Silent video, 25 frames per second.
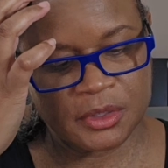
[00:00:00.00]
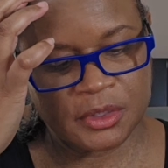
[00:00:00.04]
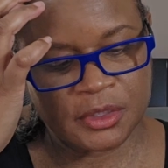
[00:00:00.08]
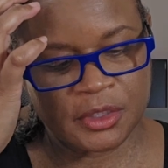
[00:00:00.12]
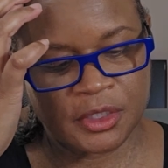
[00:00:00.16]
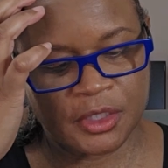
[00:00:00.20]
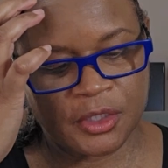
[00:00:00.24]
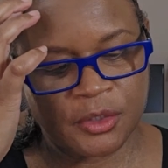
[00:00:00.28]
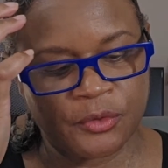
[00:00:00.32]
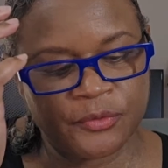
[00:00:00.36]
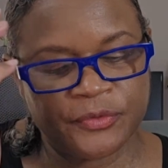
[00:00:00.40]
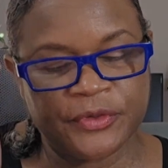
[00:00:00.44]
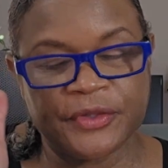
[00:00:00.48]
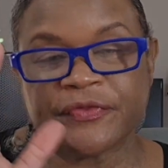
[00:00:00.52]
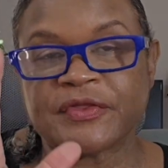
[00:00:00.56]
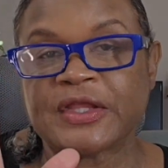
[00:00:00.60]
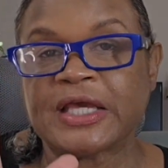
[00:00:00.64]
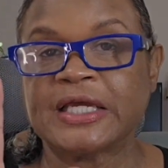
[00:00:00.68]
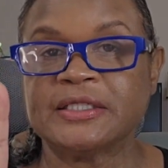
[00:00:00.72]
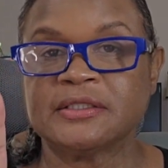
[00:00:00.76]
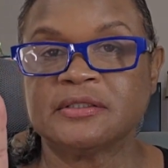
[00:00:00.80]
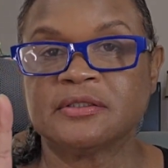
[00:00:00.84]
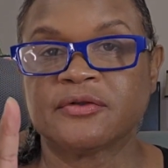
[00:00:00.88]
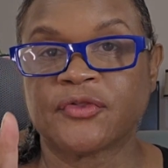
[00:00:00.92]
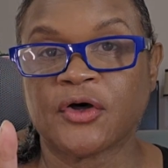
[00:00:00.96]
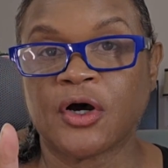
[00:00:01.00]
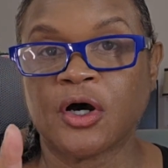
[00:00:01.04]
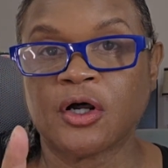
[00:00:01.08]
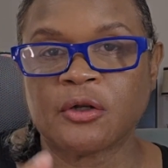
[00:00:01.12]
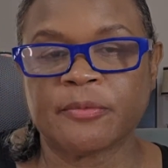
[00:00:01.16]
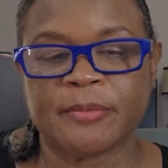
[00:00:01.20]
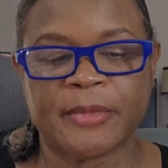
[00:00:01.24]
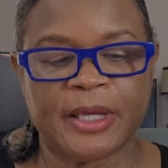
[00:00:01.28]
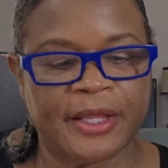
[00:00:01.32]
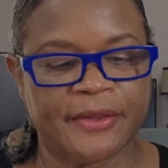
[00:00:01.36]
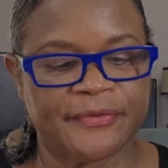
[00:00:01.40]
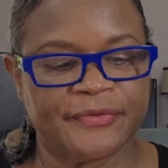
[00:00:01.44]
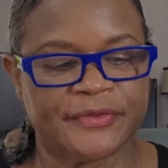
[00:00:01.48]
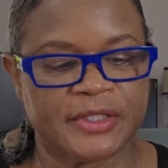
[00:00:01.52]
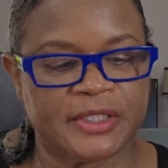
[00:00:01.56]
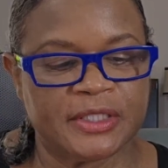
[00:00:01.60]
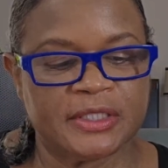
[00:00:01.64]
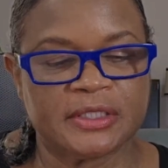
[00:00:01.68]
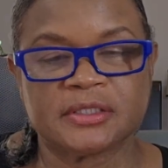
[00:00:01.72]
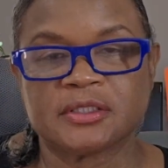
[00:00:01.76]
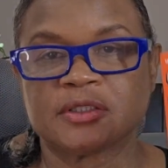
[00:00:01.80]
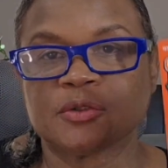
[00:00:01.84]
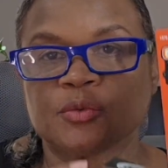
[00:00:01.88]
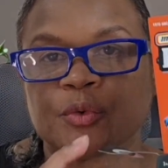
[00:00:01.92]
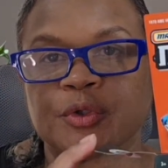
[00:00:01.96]
you know, that they thought about
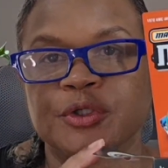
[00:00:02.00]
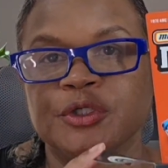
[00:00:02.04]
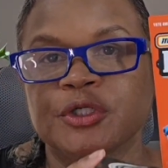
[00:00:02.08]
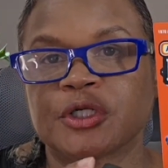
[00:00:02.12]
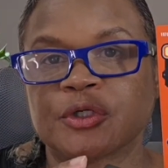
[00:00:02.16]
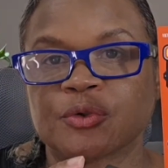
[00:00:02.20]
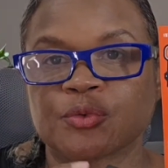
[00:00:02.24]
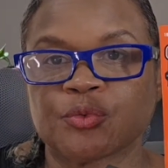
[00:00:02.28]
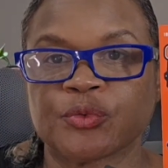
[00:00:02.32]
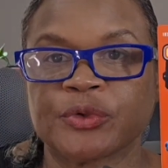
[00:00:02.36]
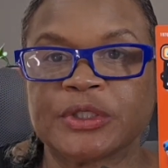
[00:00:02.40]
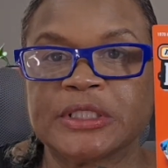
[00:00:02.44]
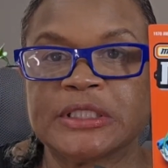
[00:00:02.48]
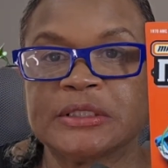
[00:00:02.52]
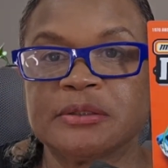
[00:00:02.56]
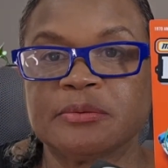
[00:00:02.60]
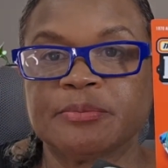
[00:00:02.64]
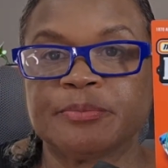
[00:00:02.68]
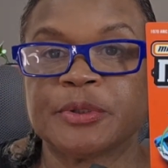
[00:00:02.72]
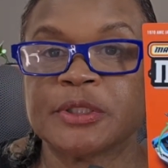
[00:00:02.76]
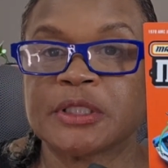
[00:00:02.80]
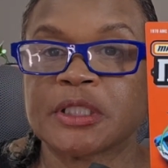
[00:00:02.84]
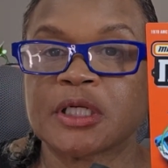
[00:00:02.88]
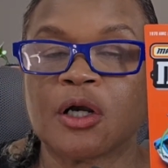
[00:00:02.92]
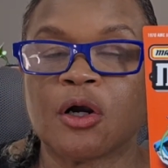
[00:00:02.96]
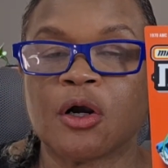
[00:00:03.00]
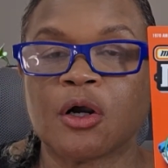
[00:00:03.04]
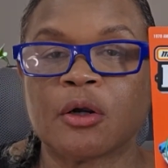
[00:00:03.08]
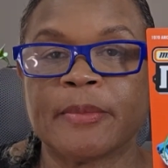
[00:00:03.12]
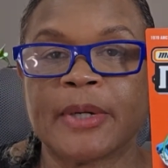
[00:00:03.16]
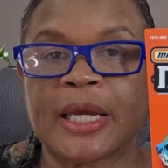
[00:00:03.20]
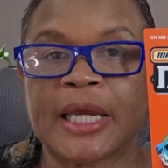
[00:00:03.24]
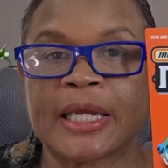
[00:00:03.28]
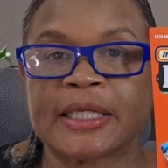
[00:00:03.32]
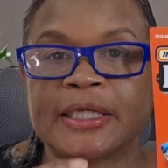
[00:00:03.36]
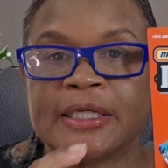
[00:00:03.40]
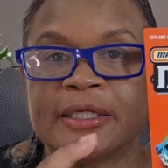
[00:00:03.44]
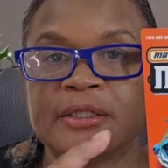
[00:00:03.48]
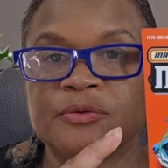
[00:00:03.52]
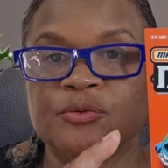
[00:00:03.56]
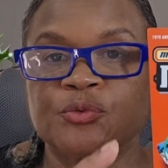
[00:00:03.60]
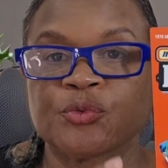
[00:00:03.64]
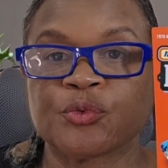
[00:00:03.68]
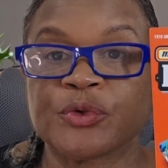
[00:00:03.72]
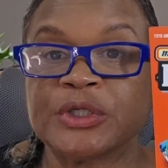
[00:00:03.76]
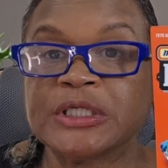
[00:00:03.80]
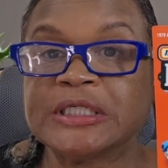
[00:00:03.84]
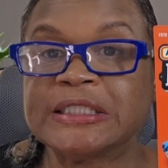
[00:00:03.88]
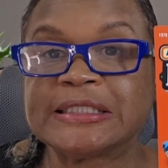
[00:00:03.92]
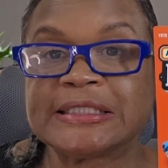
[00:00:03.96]
this to where you could put the car back in,
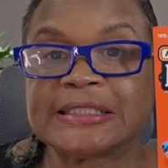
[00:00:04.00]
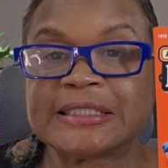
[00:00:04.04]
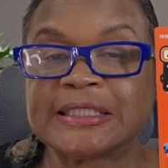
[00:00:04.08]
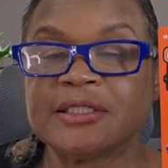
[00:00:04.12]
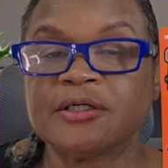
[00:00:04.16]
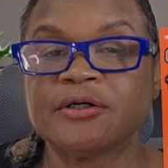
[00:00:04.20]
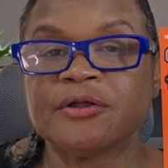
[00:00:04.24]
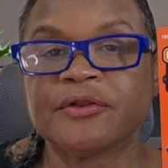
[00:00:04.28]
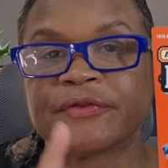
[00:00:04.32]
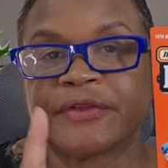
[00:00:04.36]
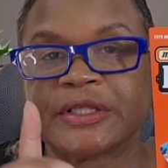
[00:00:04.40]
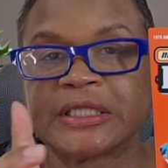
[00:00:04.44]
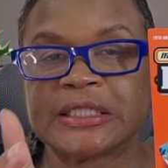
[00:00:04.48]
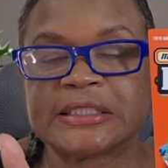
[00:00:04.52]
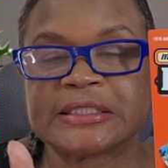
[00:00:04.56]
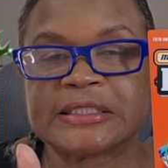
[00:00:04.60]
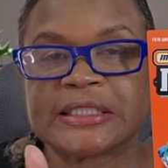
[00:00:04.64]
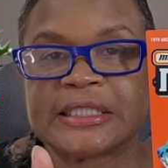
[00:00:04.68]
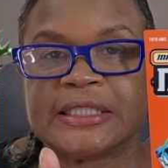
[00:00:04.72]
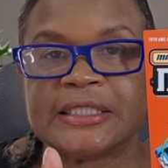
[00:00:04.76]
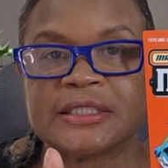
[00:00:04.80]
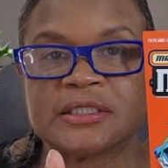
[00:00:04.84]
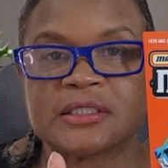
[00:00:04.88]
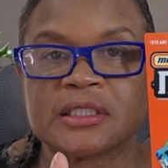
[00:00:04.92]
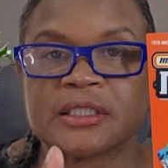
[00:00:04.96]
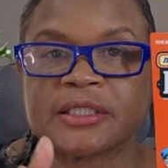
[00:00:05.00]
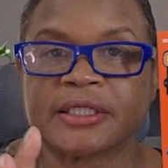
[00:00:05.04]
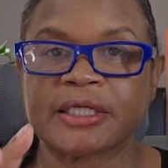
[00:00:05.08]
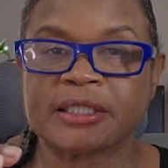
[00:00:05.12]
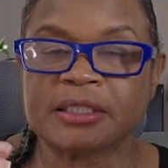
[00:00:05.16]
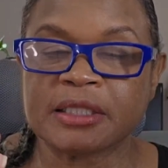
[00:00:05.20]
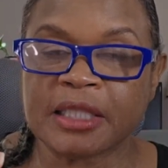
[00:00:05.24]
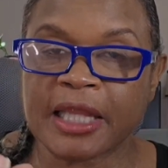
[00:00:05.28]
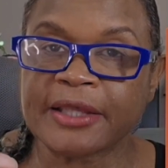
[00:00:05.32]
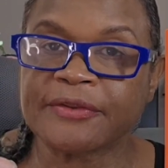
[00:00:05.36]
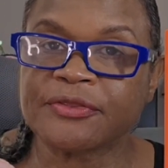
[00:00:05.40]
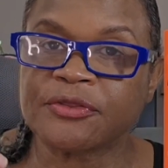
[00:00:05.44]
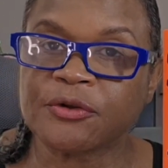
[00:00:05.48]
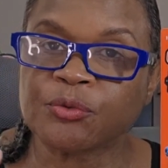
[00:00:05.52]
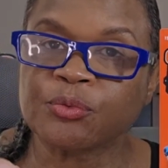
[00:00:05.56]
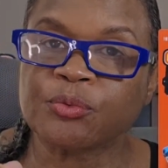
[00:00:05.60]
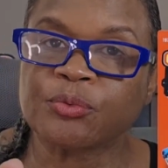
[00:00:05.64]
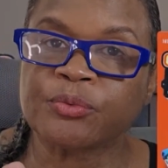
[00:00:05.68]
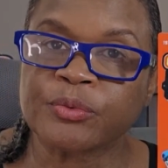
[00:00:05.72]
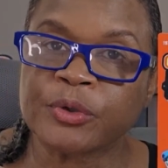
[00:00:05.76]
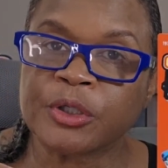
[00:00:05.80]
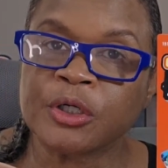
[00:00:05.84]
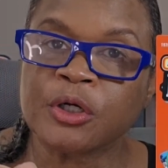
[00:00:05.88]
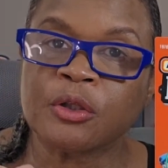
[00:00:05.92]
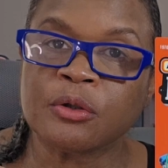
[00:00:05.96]
reseal this easily, like the
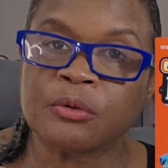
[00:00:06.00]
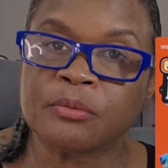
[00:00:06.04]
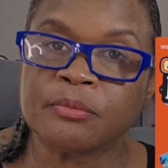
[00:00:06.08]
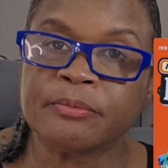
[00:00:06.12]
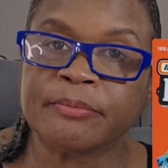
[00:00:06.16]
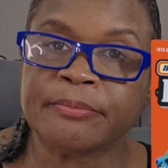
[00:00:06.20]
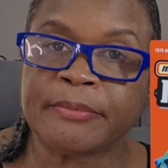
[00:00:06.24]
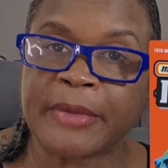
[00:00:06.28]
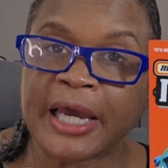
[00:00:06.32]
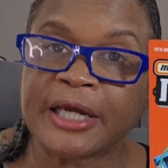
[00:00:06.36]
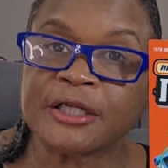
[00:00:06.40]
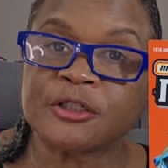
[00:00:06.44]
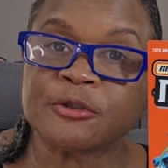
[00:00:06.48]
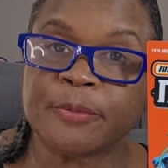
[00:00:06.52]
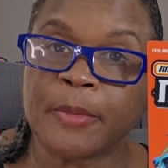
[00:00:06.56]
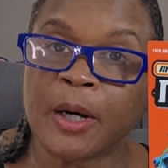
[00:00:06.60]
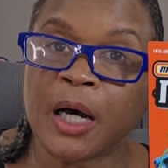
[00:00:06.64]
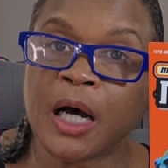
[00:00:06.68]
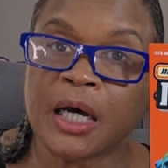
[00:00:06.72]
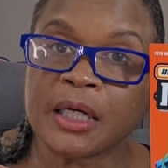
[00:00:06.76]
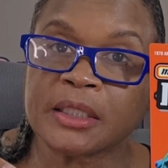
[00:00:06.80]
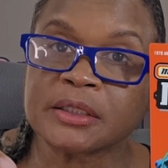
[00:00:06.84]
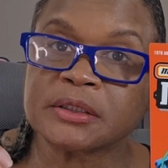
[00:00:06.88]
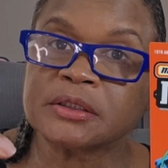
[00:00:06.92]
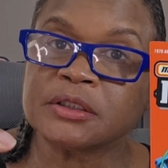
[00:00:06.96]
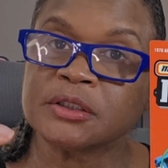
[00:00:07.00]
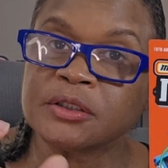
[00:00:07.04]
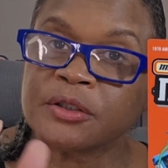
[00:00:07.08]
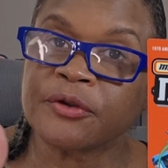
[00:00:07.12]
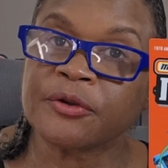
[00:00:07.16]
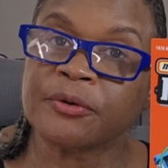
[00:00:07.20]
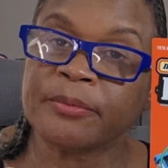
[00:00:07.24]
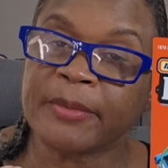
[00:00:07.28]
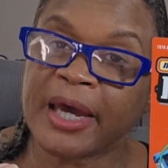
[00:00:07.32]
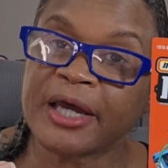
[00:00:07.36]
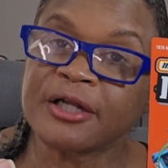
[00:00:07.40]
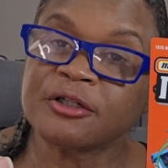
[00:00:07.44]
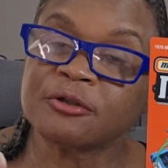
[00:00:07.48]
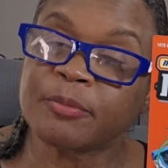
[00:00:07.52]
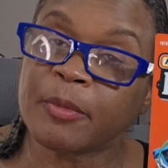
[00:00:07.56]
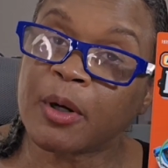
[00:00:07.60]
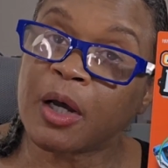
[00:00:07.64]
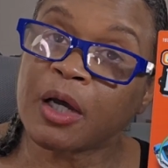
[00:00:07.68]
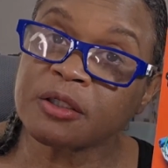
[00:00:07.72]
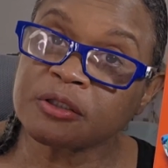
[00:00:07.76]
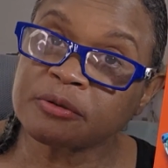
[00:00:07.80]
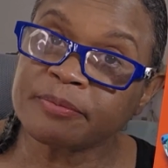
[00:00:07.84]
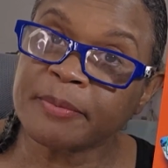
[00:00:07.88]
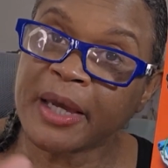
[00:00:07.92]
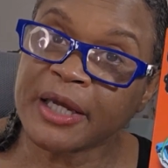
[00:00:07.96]
real Matchbox, you know, the
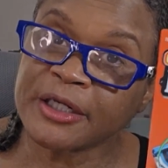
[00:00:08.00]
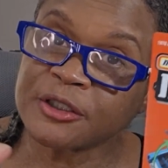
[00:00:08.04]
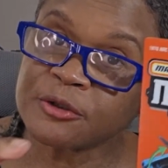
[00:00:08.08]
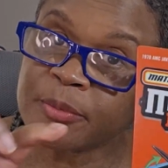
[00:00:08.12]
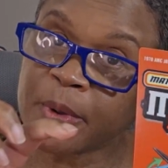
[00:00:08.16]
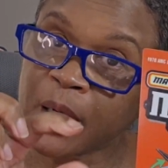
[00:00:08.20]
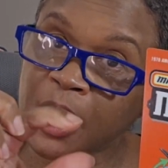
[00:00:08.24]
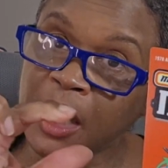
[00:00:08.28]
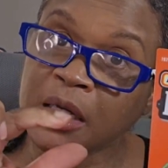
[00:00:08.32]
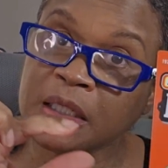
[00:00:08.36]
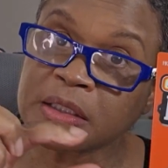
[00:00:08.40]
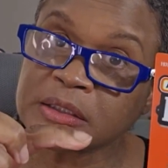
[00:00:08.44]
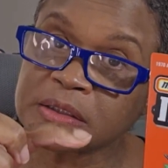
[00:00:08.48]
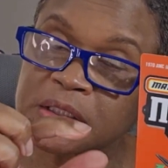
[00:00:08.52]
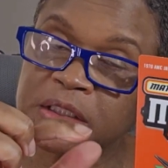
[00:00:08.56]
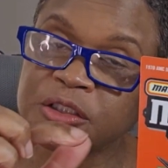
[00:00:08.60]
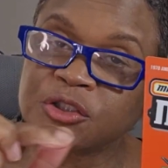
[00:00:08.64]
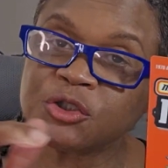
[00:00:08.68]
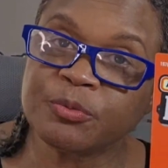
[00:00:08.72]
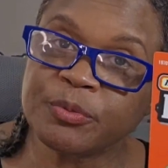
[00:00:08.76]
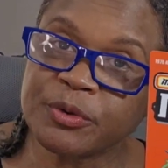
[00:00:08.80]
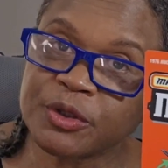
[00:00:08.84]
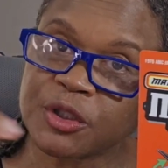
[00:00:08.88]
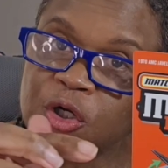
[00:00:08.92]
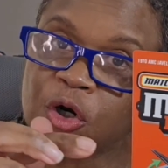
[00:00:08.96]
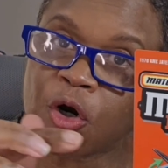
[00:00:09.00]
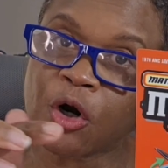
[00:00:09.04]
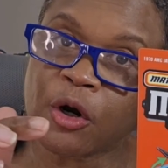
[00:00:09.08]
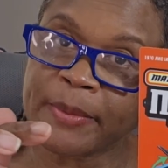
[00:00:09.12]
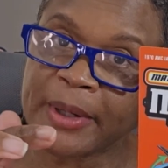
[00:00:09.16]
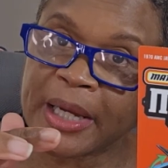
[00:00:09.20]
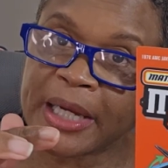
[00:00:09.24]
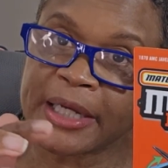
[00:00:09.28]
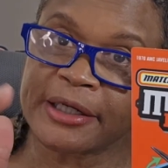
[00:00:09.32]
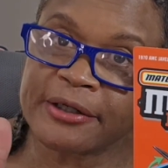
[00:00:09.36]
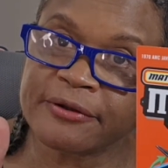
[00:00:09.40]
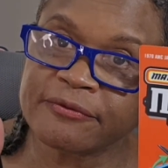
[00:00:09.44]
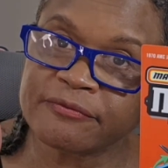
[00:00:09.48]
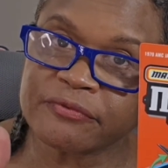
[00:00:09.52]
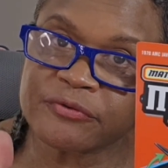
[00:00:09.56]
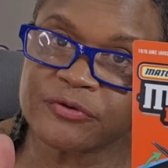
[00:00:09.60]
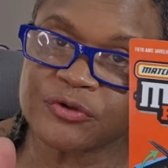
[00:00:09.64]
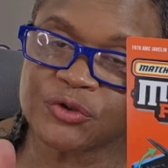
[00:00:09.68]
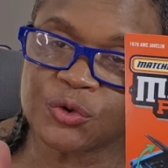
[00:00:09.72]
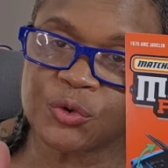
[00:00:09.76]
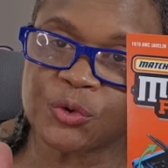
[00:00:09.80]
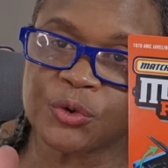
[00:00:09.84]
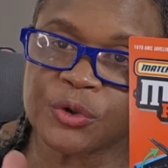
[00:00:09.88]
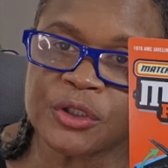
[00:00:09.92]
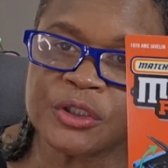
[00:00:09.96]
Matchbox that you put the car back in for
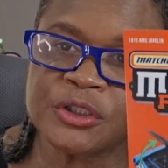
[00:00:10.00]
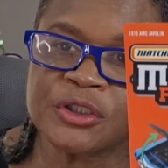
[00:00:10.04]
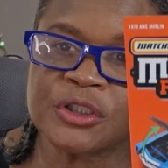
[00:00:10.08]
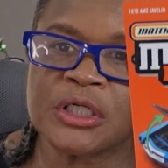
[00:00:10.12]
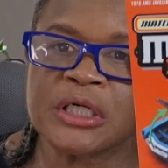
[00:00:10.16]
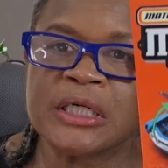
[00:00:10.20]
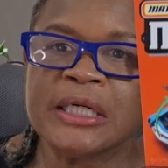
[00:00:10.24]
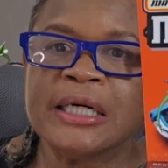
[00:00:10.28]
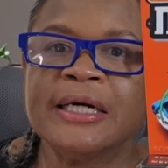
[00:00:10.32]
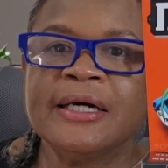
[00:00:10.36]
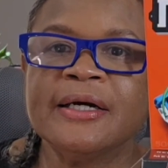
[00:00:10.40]
storage.